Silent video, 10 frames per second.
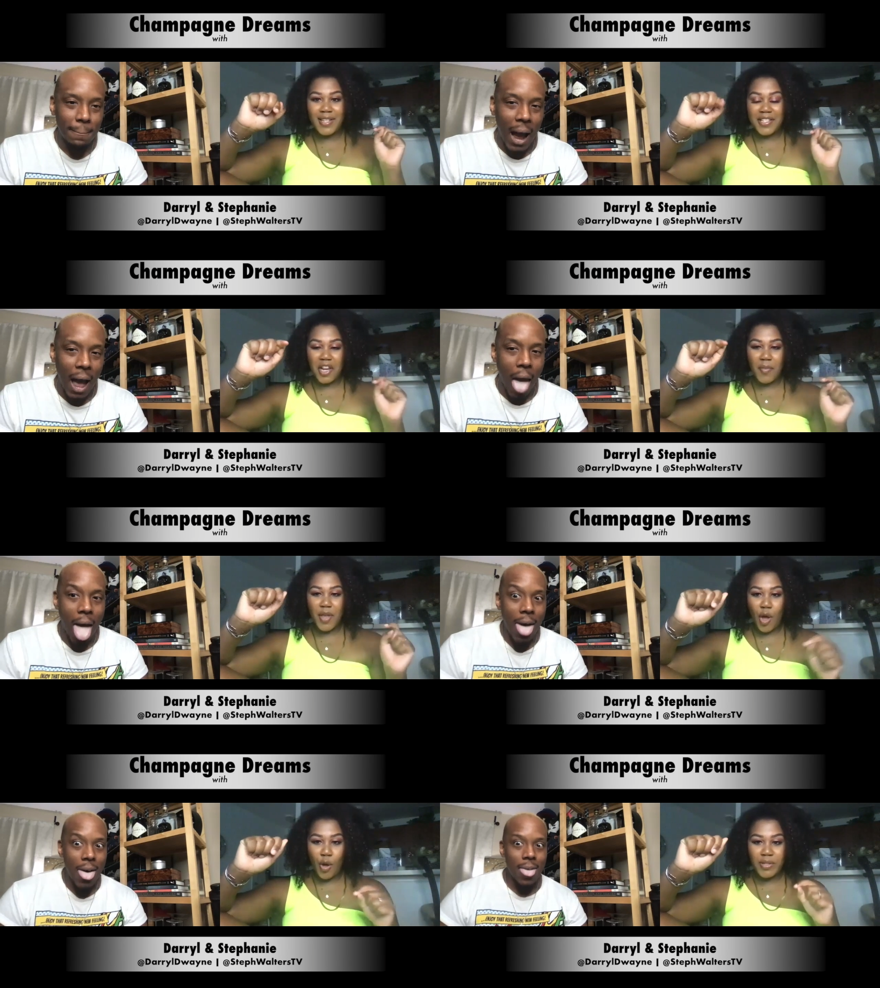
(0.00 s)
Speaker 1: it's going to be
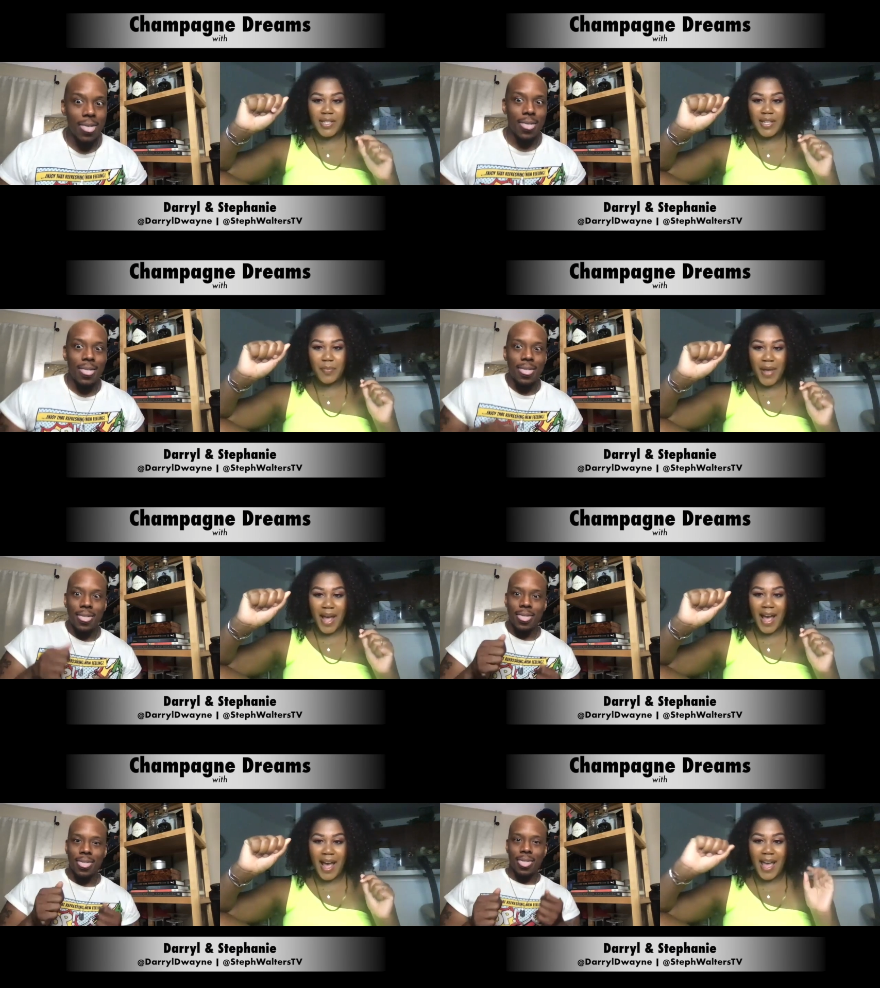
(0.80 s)
hosted
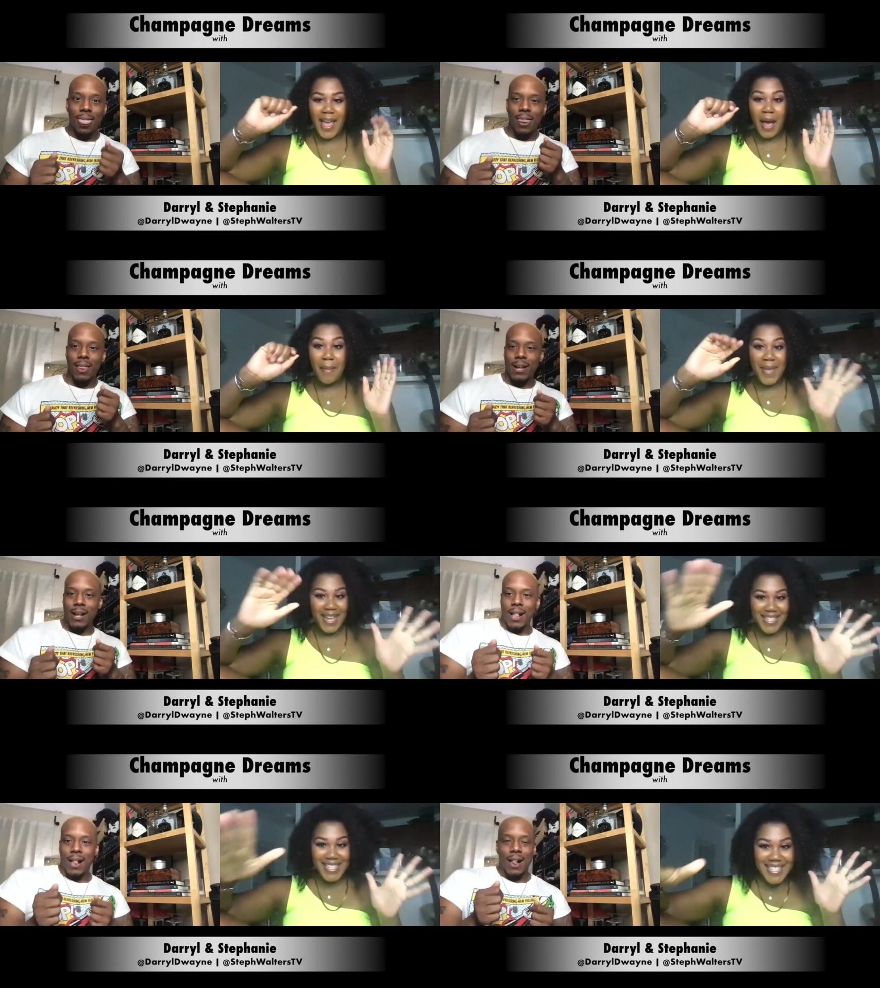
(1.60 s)
by
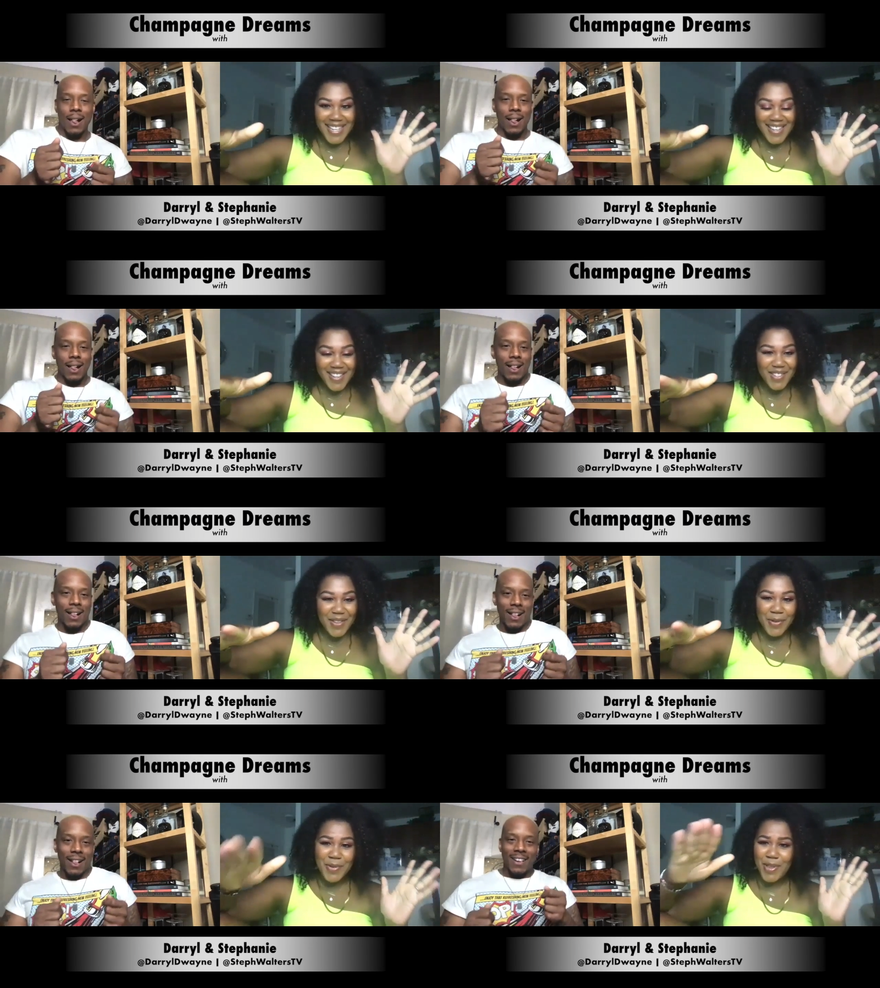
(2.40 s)
Amanda Seales,
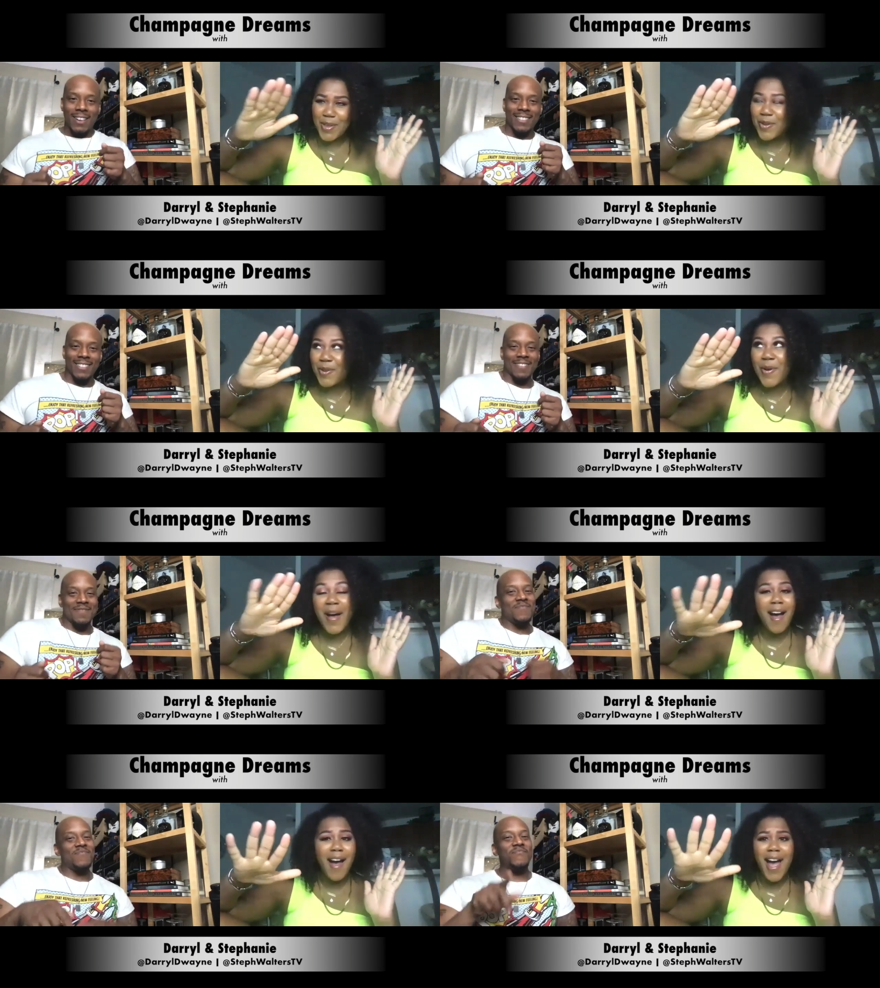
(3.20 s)
who you
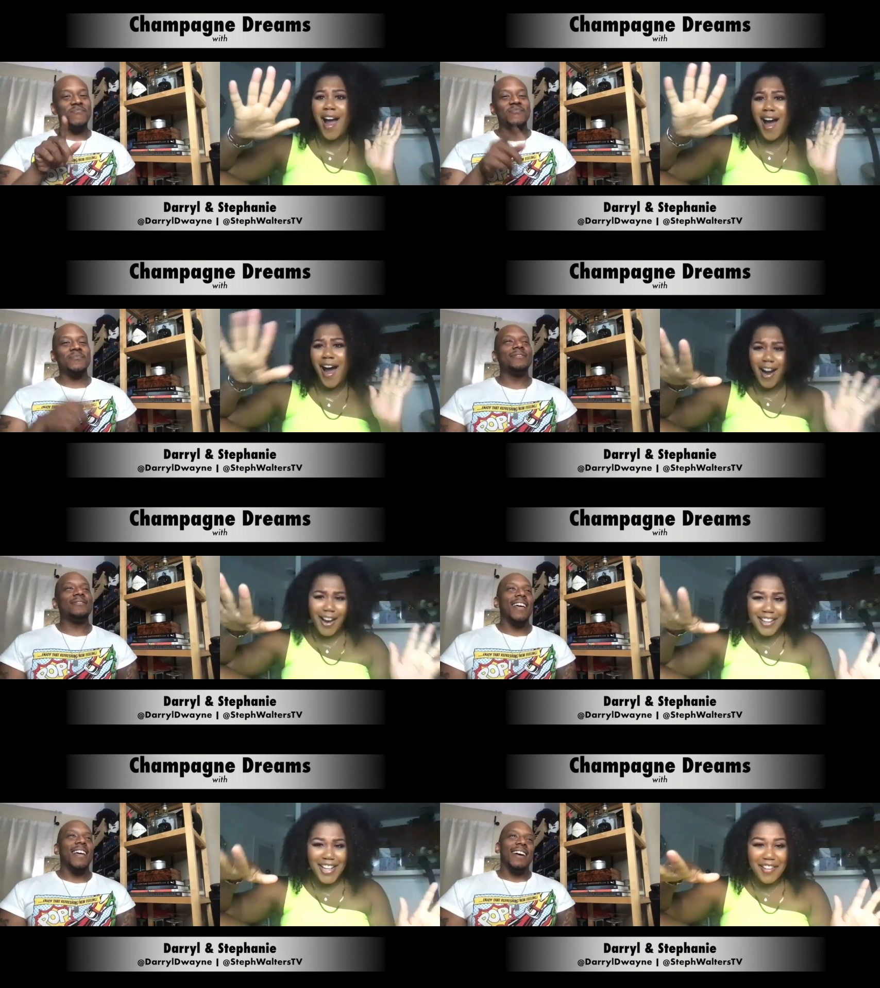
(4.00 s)
are
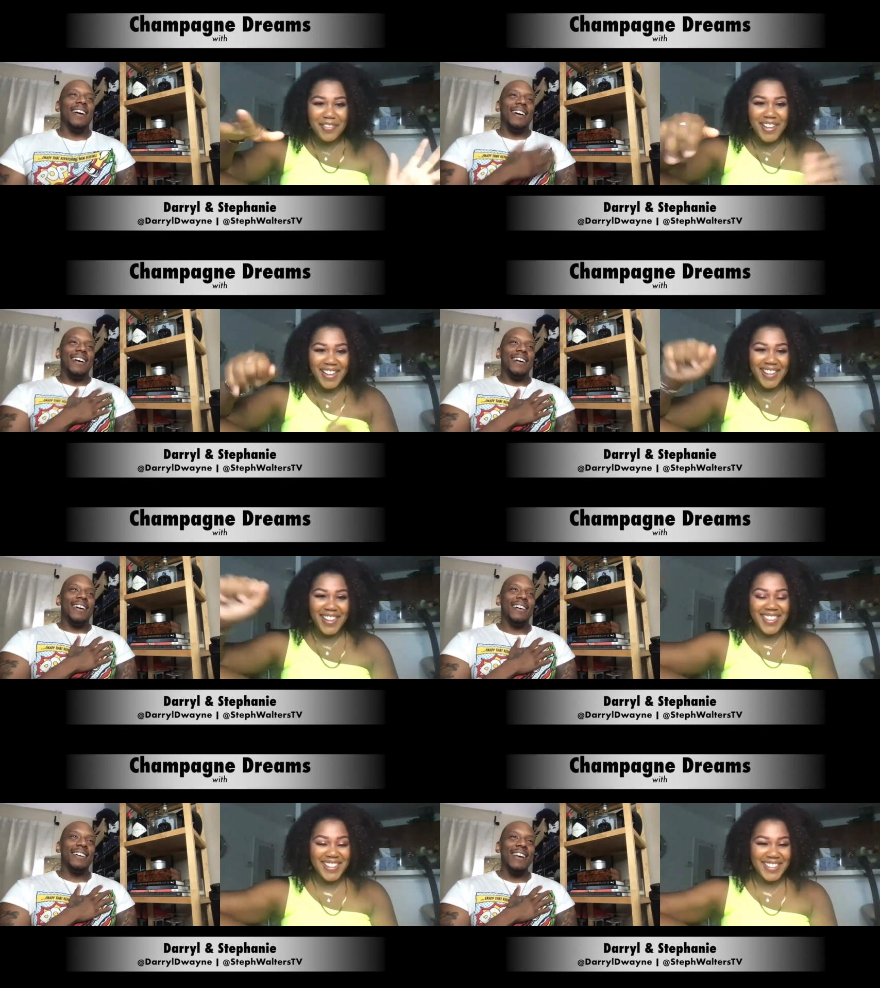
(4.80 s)
in love with.
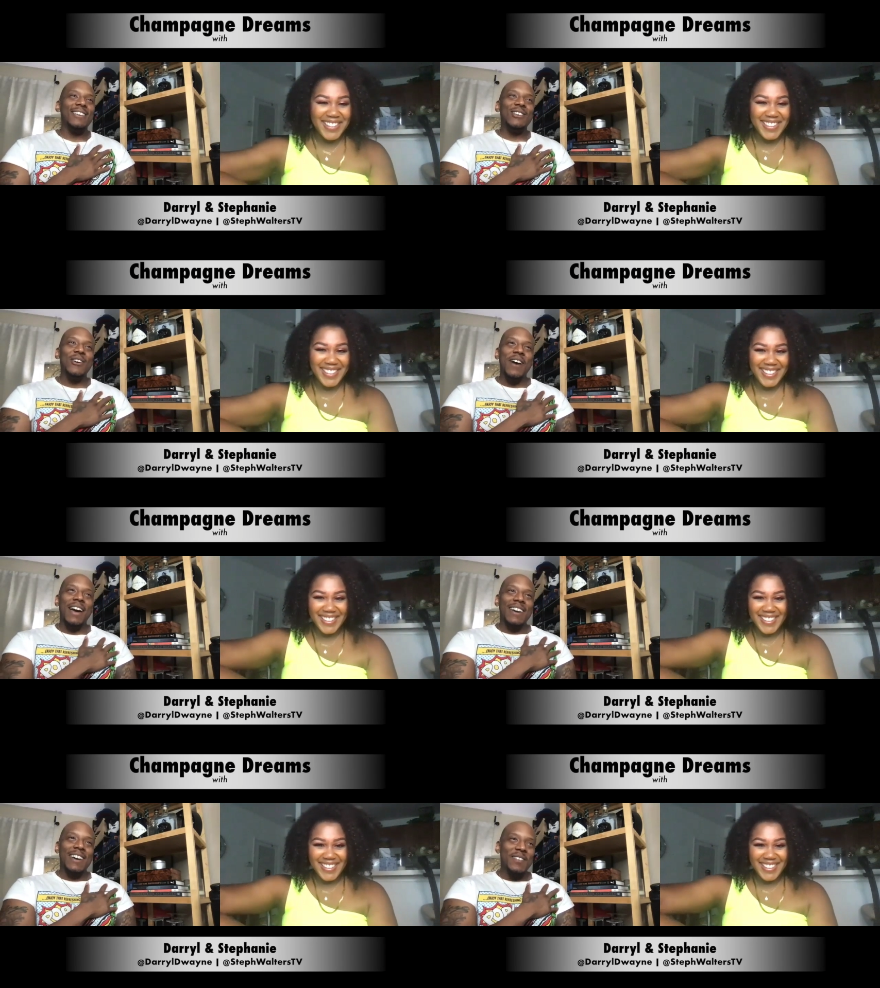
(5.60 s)
You know I
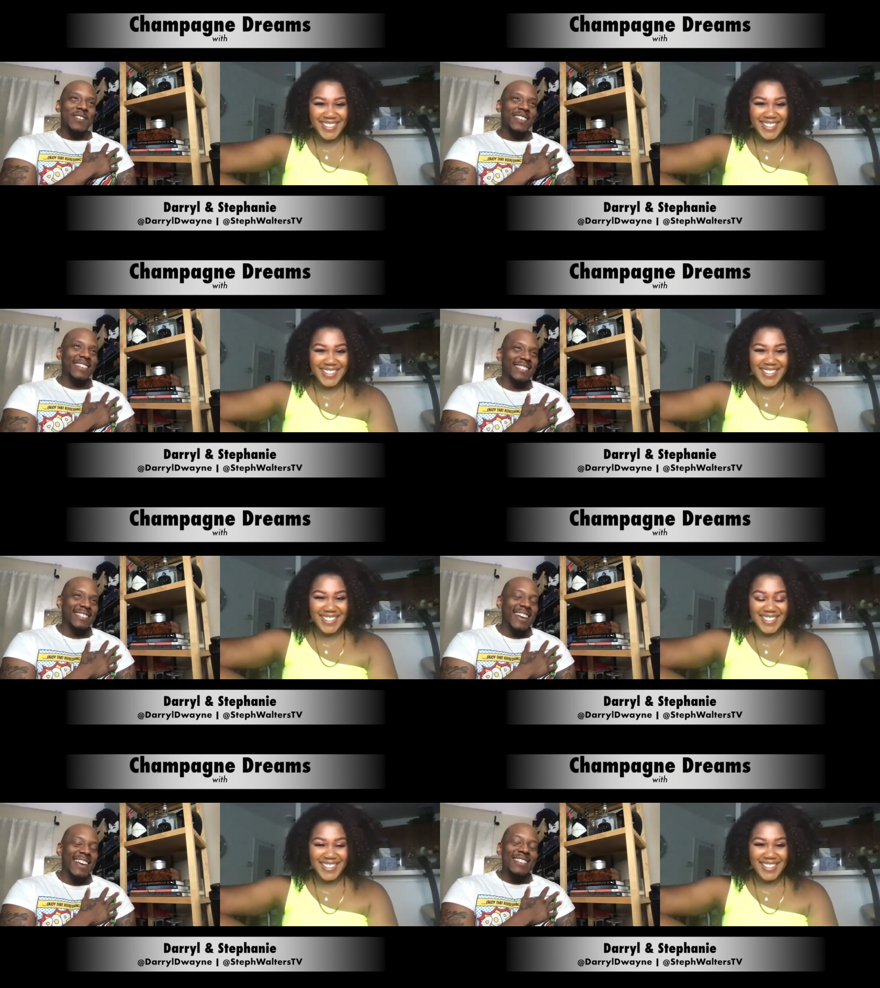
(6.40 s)
Speaker 2: am.
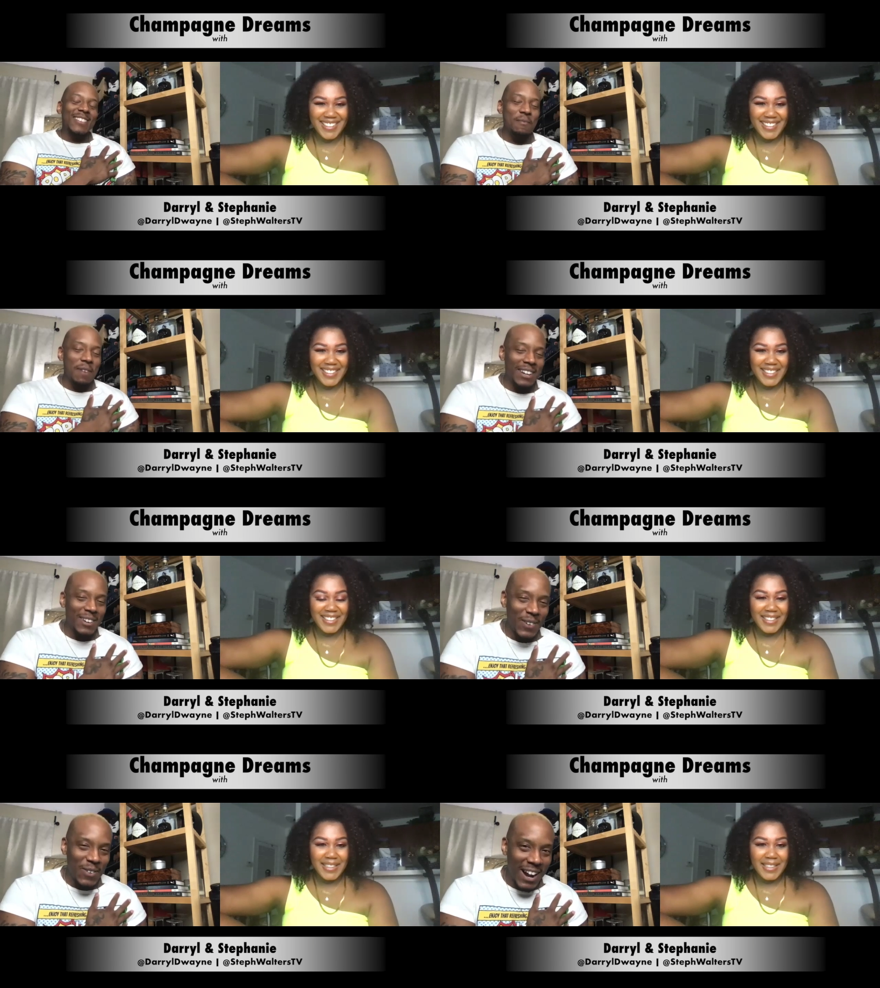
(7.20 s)
So Amanda, if
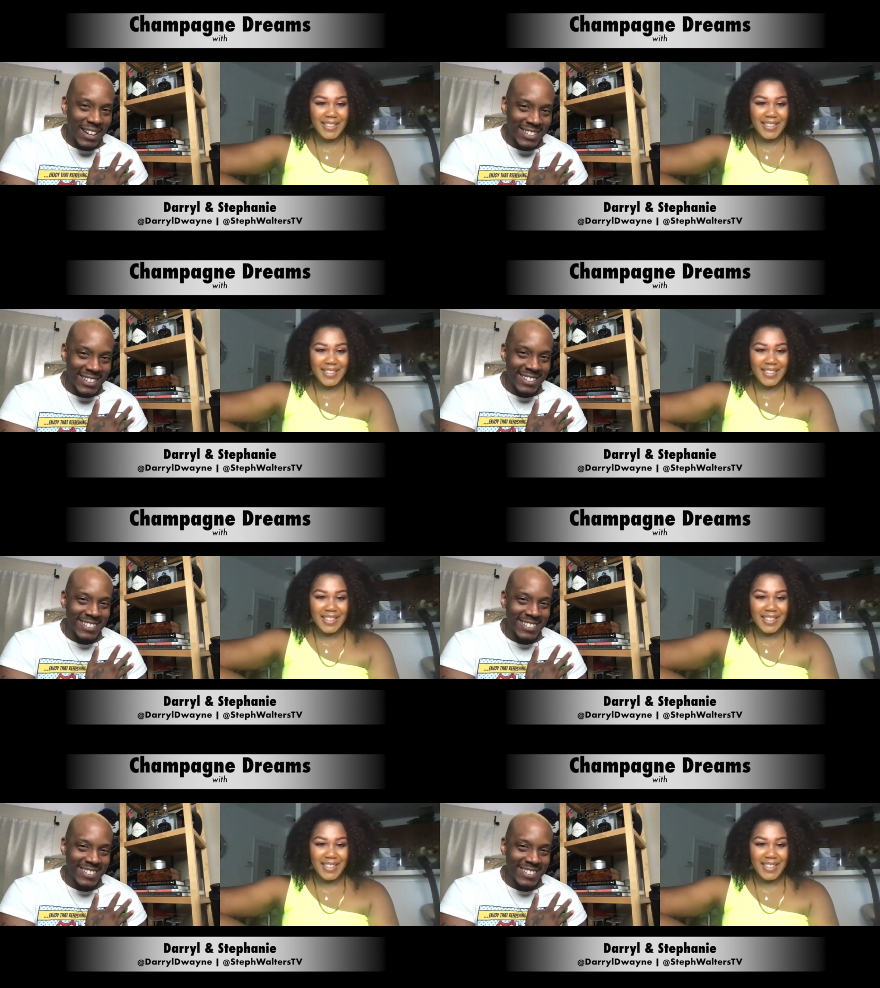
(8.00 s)
you're watching,